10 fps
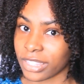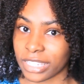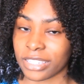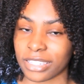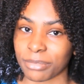
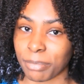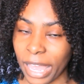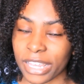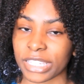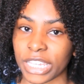this
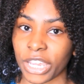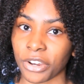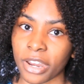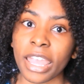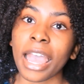past
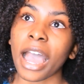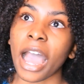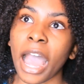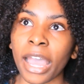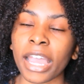year,
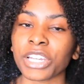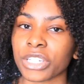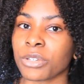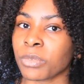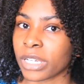I
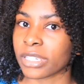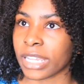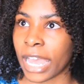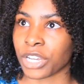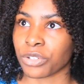actually was
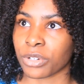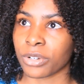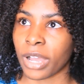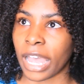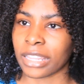
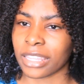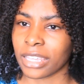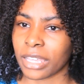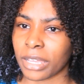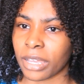natural. I
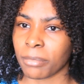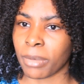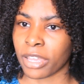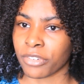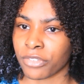think
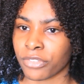my